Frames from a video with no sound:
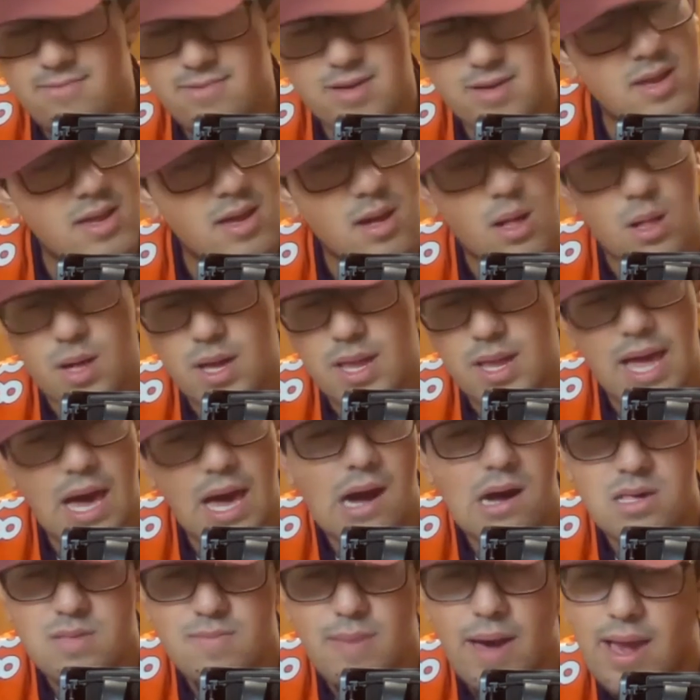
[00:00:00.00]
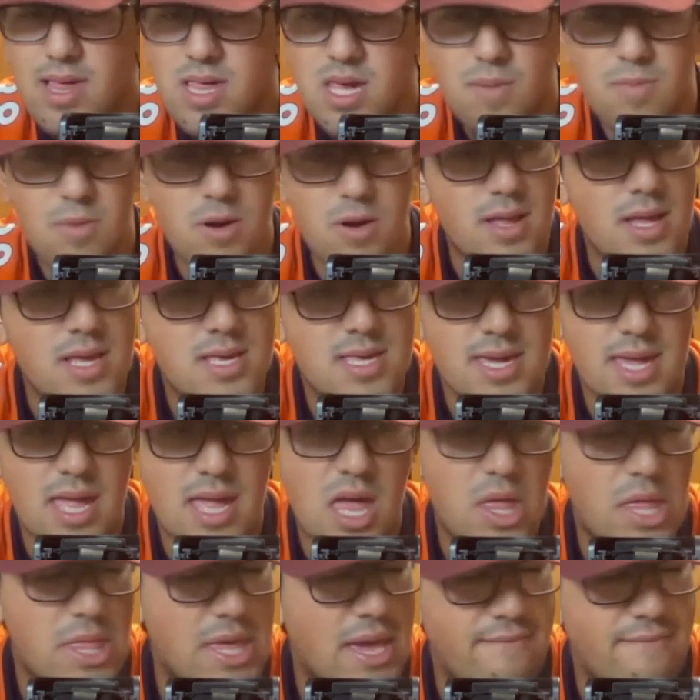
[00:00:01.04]
They need a clean house. Mike Zimmer needs to get out
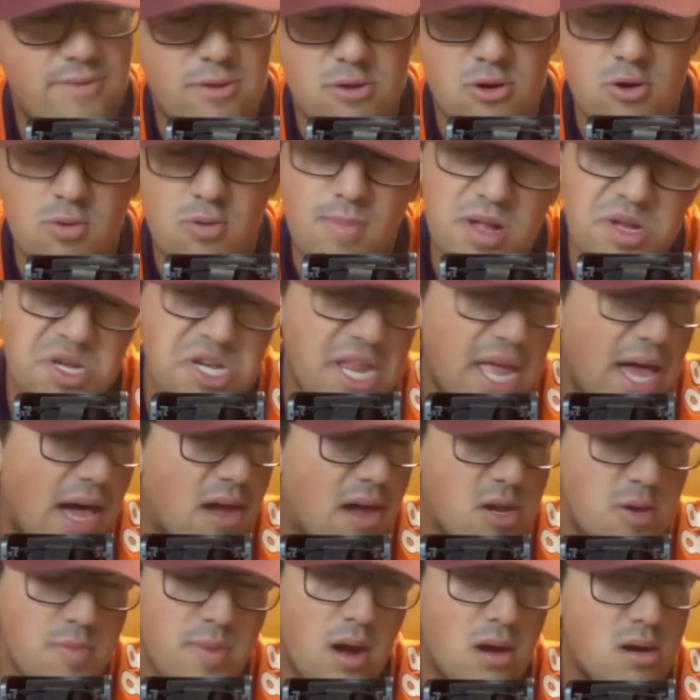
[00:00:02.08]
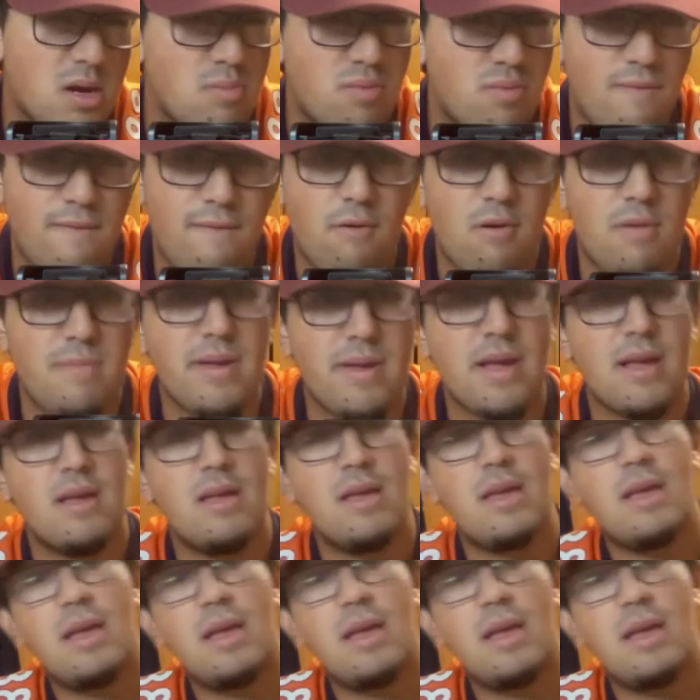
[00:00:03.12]
of there. They have too much talent to be underperforming.